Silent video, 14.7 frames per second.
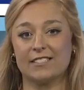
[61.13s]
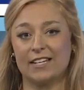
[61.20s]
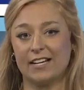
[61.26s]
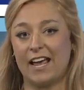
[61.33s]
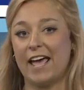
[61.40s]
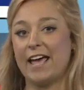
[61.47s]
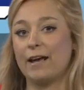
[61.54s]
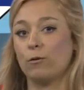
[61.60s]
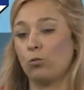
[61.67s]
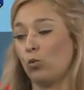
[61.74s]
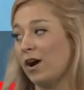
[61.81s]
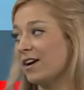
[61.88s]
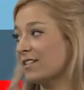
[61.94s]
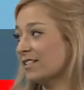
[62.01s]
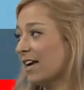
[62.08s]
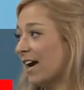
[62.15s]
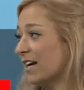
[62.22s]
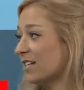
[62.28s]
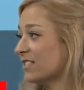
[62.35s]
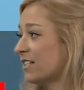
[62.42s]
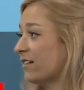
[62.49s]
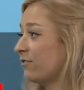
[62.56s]
Today was kind
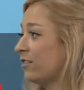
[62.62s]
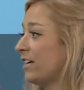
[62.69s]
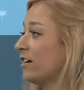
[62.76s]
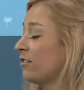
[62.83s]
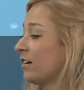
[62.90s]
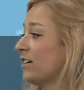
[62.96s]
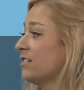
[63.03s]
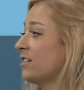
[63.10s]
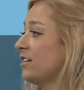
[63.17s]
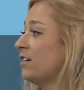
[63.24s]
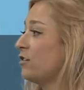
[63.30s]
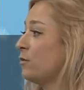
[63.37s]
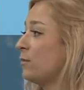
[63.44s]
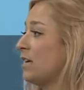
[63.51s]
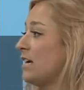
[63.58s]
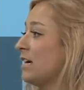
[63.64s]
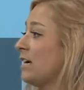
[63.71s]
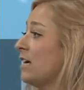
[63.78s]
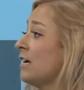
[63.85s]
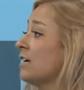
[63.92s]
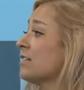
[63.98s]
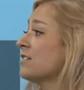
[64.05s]
of sniffly, and it'll continue to be
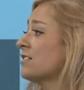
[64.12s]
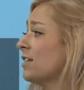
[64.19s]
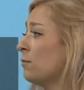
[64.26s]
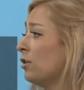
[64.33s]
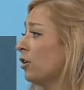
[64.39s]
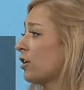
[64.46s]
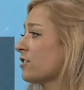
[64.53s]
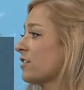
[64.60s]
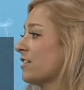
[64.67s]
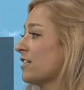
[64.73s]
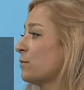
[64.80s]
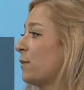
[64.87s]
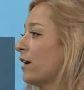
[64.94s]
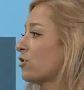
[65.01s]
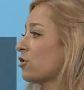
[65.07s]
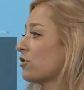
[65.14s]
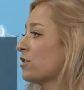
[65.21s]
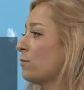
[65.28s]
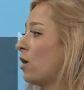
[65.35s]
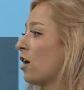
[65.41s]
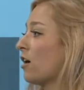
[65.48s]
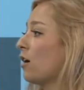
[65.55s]
similar to this picture
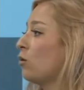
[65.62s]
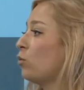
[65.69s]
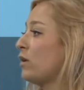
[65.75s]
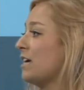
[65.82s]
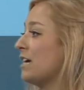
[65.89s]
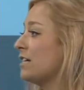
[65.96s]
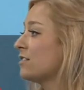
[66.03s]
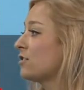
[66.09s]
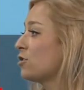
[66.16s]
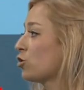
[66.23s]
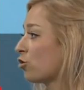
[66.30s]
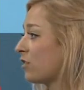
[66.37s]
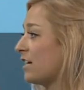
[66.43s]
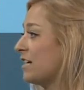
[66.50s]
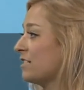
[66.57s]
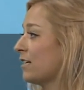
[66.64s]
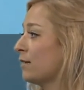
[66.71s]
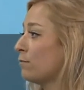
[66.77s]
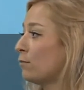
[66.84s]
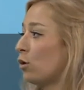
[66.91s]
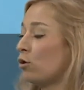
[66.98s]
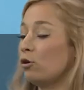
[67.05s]
tomorrow. Weeds, trees,
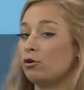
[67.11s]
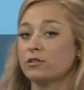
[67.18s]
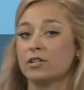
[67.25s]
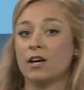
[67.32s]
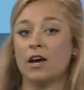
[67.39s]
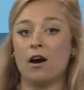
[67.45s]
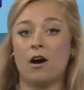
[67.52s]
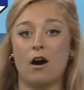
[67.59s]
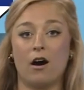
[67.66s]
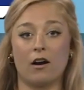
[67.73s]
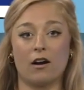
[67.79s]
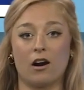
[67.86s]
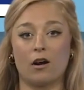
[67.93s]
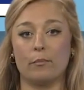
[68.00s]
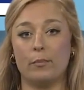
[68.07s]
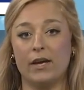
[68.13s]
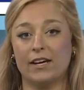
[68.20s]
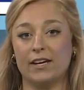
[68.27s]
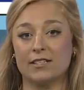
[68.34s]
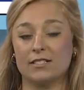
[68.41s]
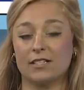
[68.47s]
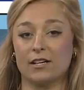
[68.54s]
and mold are our
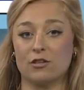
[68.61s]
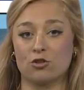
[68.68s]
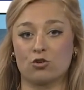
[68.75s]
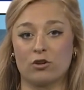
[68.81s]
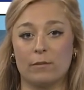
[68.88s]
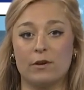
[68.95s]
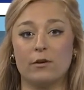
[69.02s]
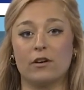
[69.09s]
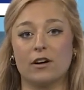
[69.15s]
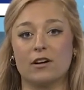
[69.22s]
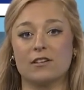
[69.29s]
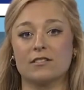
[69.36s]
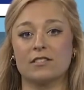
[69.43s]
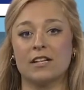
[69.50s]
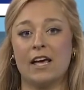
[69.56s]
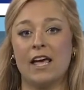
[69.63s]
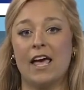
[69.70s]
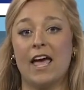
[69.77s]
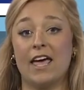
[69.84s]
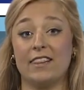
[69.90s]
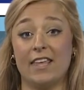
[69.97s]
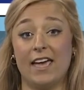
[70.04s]
biggest contributors.
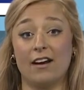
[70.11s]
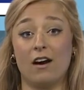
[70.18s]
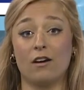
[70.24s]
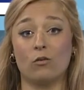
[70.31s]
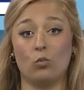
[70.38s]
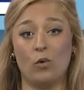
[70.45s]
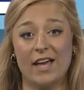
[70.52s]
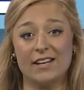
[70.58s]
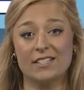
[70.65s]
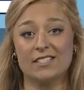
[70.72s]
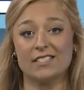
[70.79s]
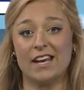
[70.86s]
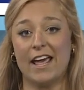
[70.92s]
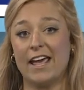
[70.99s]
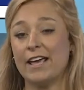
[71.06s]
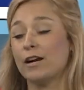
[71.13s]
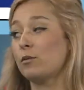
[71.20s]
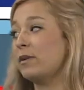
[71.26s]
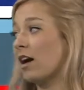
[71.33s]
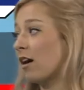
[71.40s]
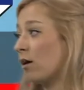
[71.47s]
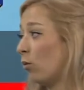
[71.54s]
And then on Wednesday, it'll
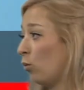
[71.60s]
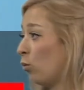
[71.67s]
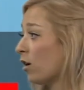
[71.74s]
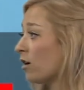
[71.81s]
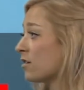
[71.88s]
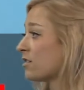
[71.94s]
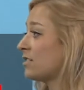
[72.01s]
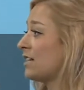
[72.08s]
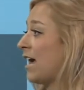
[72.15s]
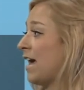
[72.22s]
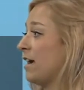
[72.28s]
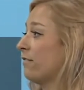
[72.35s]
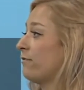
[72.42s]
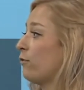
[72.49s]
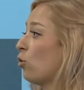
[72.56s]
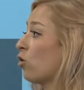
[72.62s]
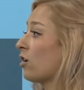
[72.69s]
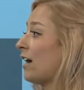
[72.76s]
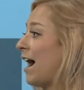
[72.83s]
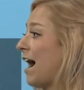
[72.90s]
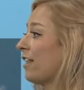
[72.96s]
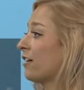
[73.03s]
be our worst day for
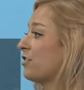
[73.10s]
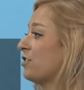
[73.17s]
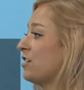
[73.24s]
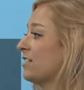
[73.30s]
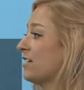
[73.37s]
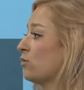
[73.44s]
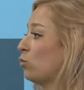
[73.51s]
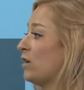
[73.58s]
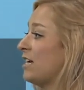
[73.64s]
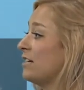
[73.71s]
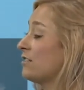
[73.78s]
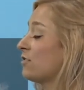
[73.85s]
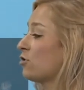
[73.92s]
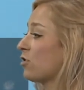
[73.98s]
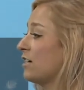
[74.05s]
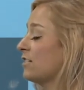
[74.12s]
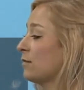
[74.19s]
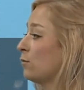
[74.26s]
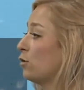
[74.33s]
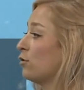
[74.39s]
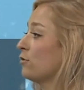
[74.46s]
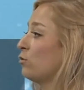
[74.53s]
allergies, as weeds, trees, and
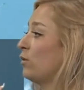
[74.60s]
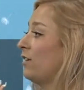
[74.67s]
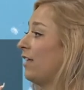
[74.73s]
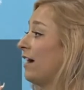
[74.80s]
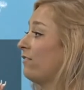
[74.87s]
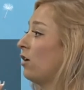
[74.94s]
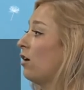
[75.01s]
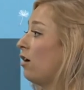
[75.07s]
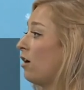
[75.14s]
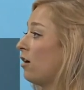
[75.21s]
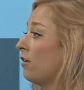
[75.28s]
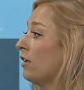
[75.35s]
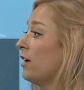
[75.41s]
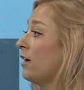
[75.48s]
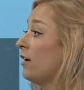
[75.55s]
mold will have all